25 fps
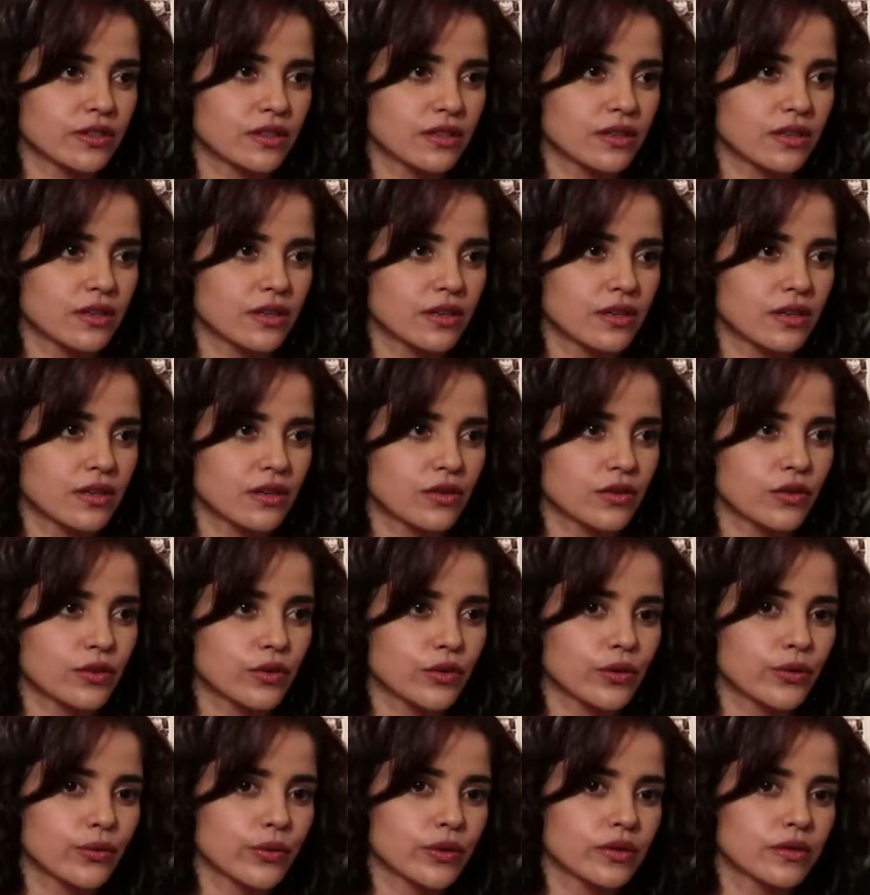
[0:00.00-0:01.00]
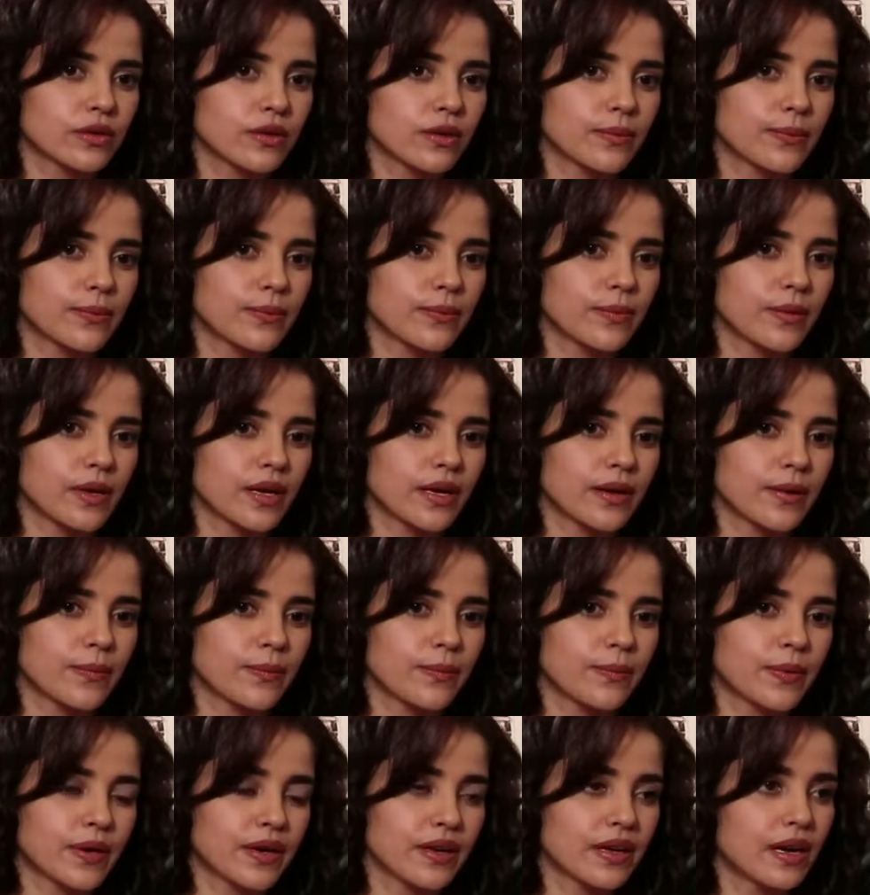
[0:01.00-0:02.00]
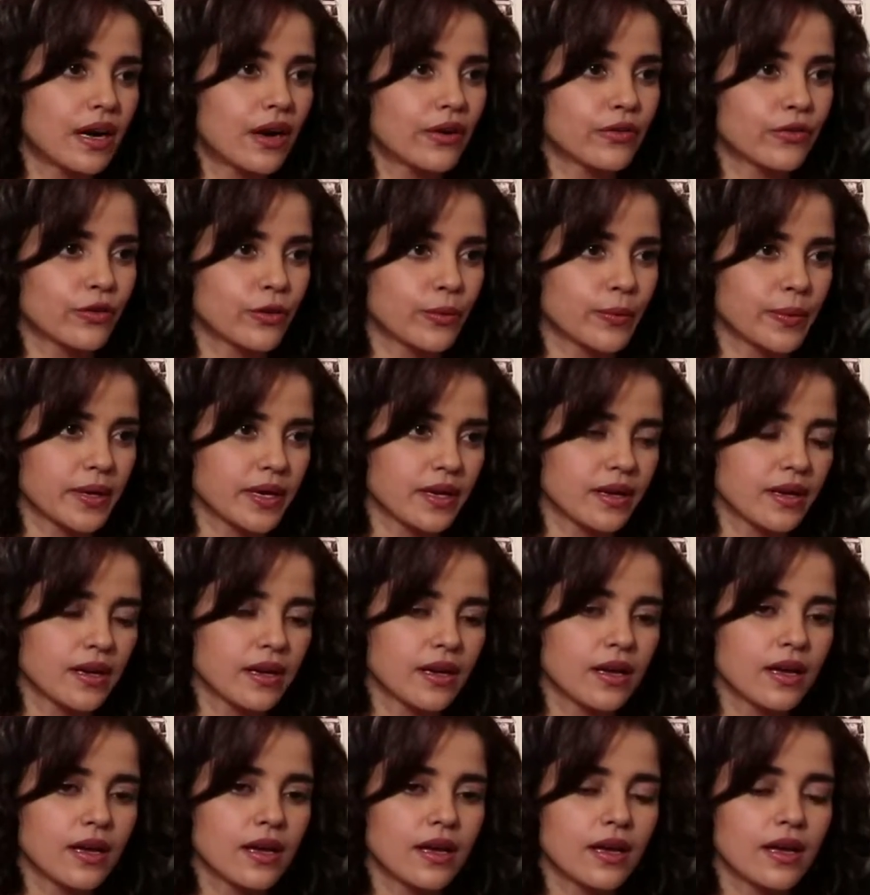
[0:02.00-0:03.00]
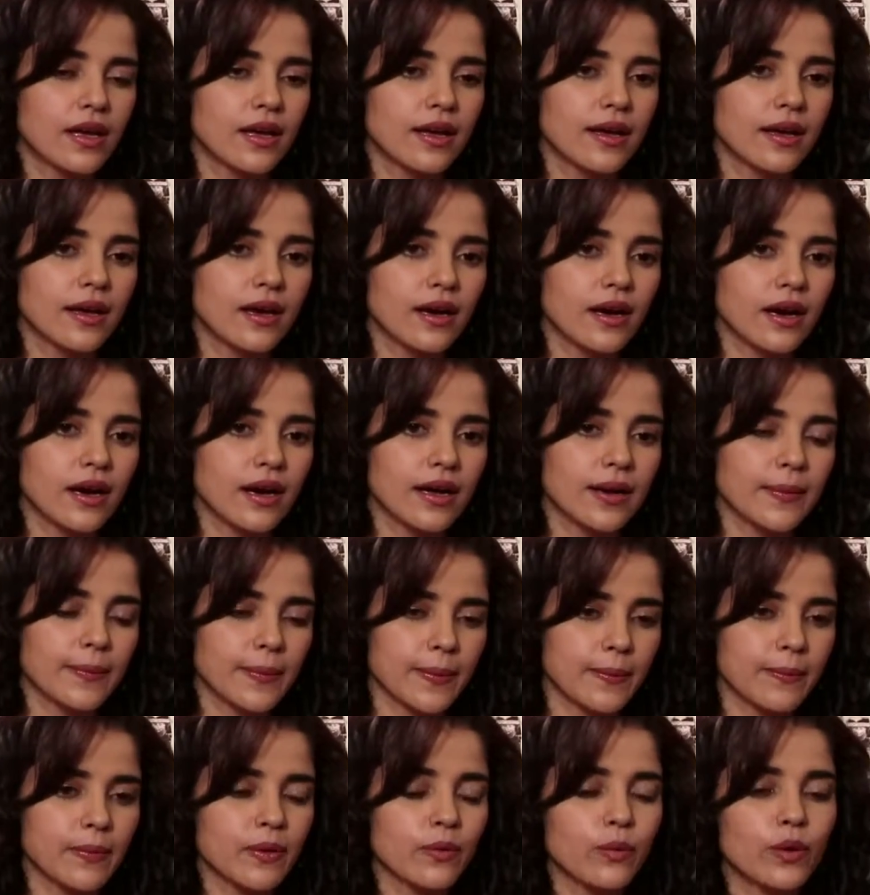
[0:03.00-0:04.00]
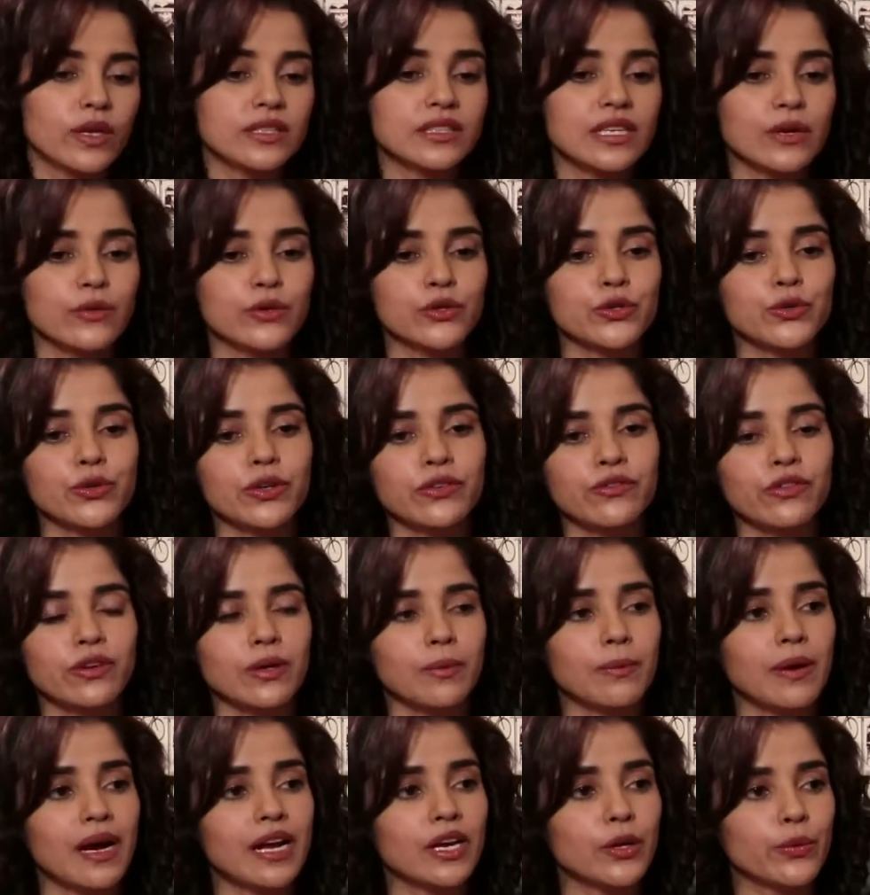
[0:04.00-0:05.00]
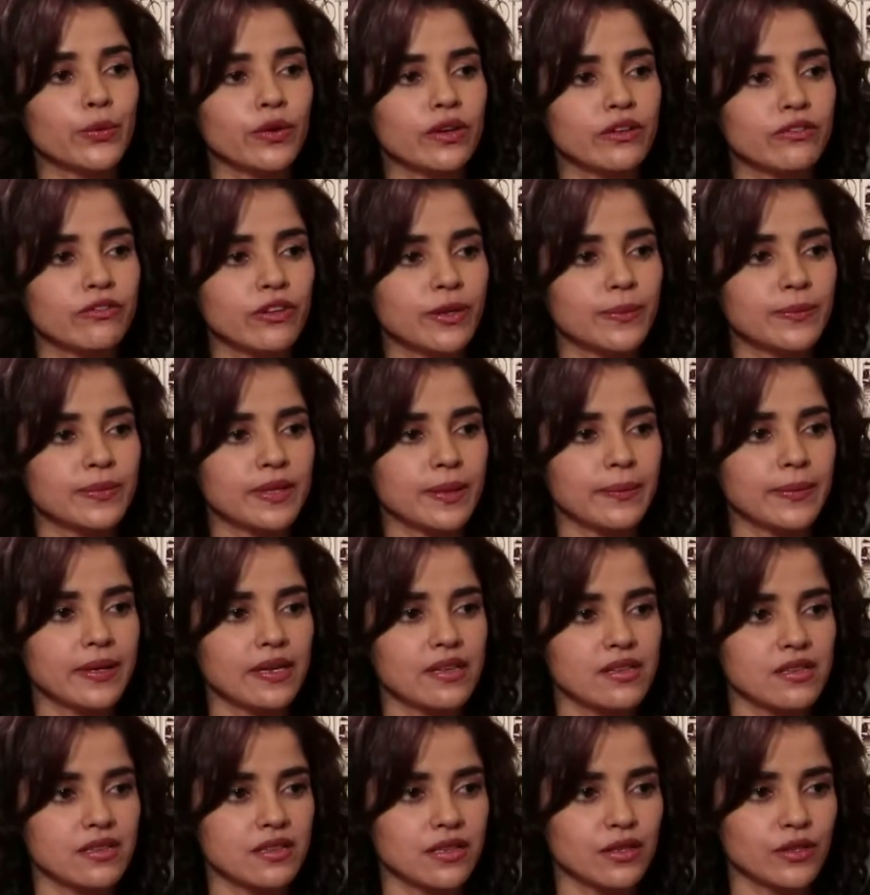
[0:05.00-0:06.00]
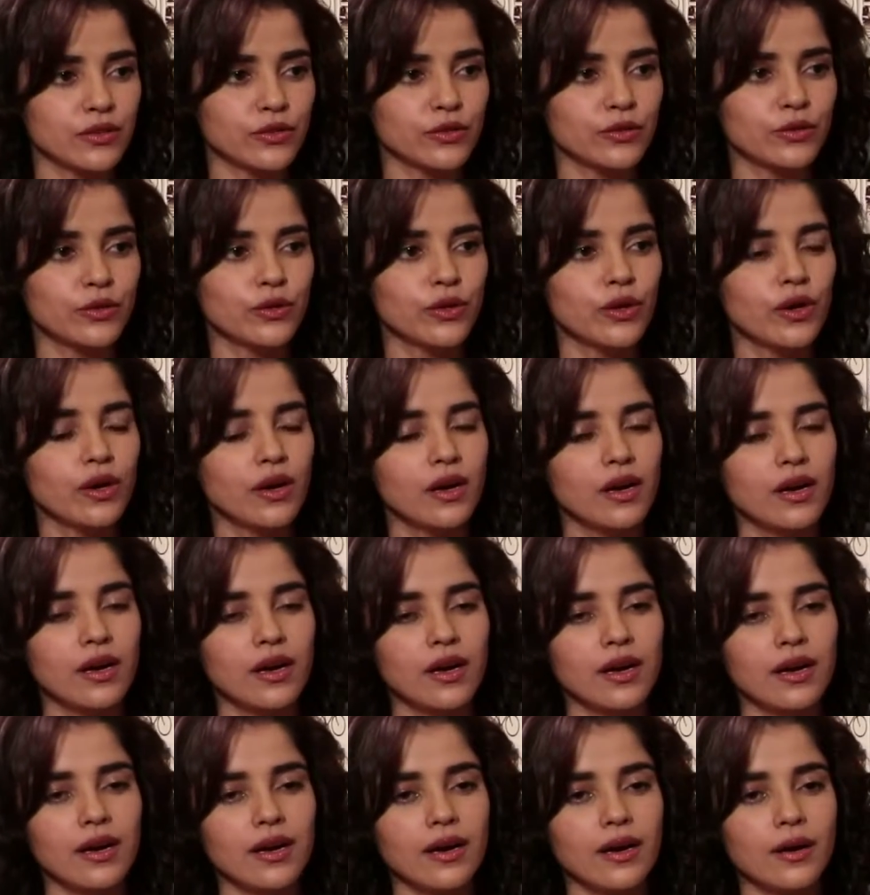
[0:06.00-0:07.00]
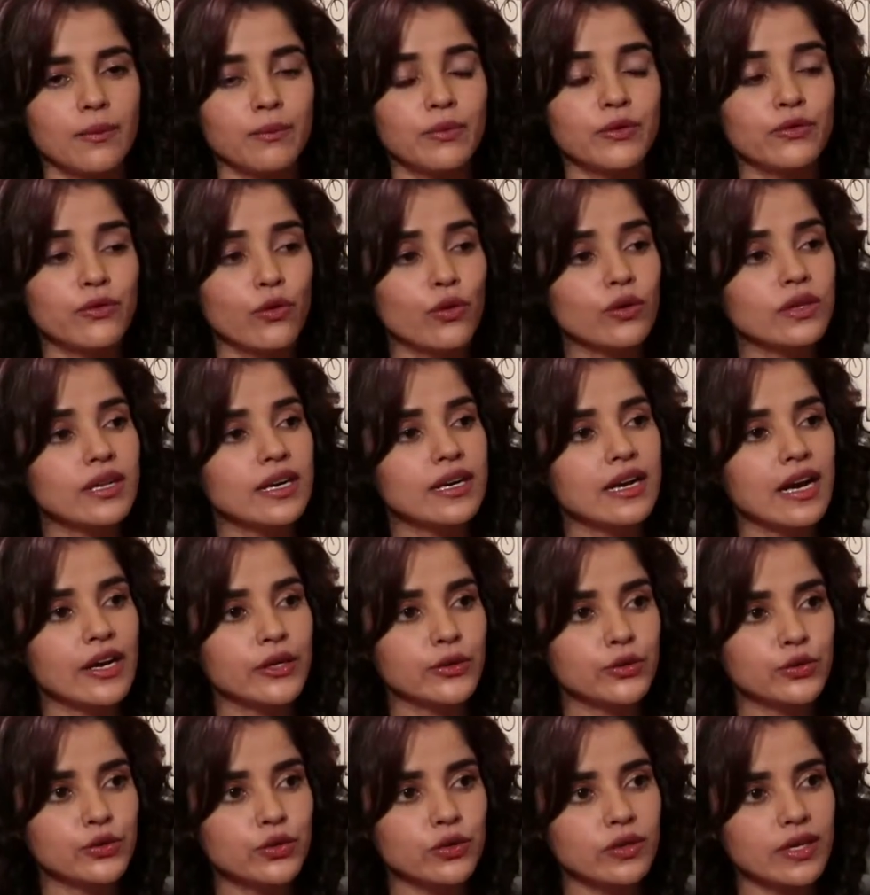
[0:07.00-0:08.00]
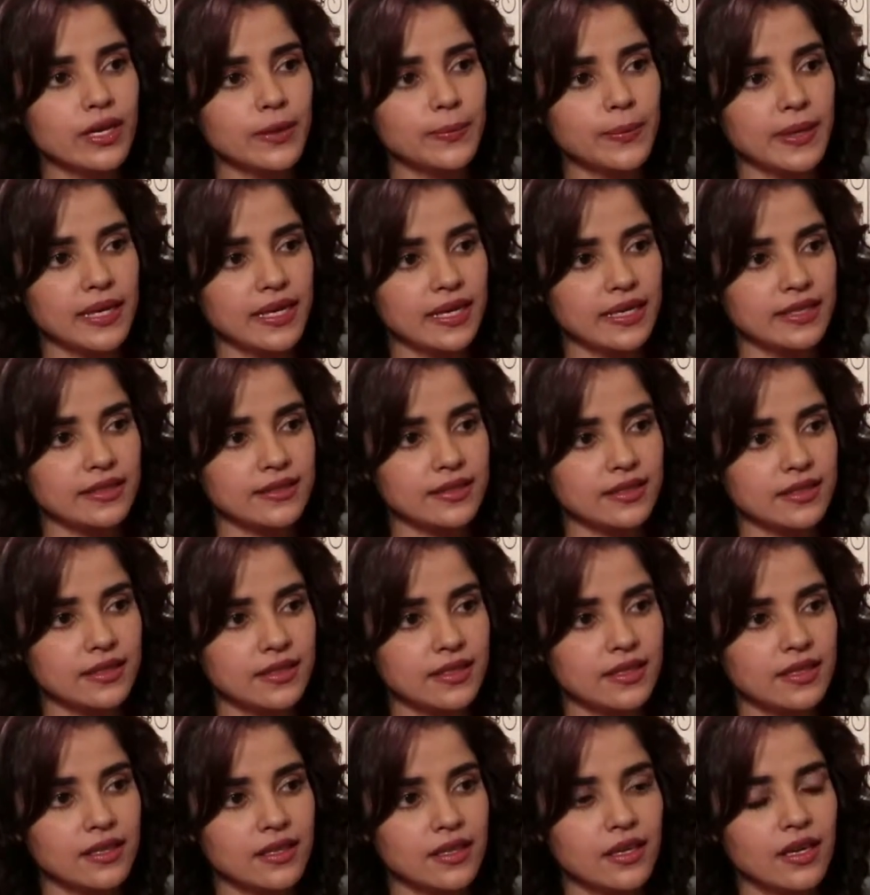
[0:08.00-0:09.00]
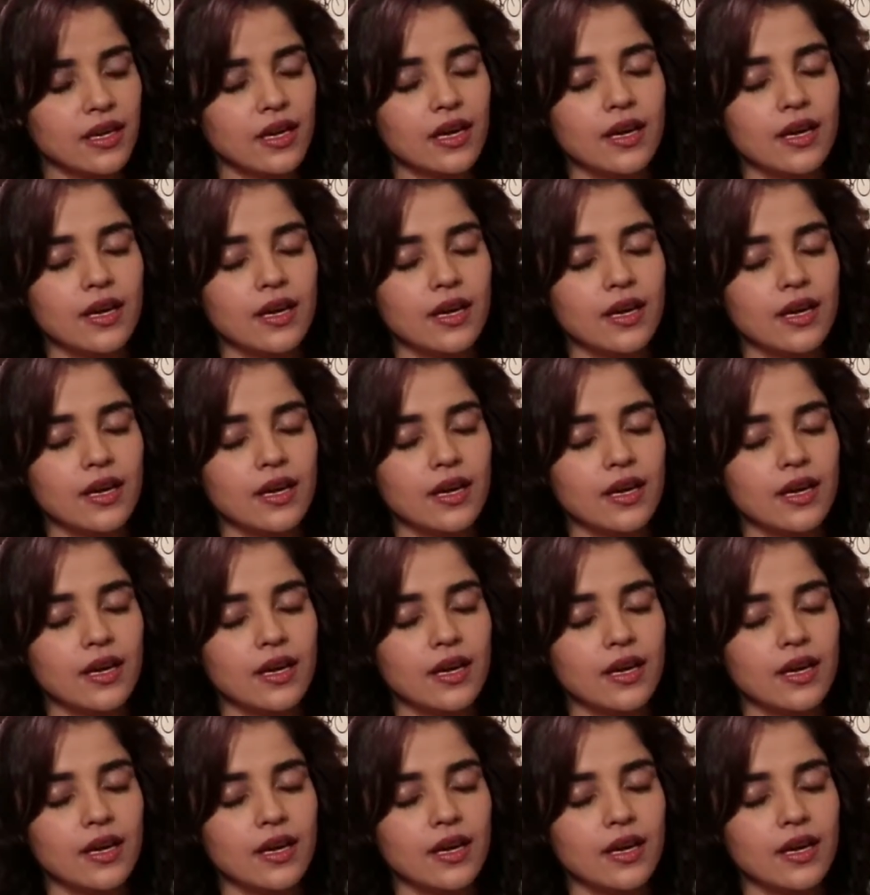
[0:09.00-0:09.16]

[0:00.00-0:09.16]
Hmm so it was a like pretty hard for me. Mm. I remember once I was shooting for a bilingual film, Tamil and Telugu. Uh, before that, I used to learn my lines. Mm -hmm.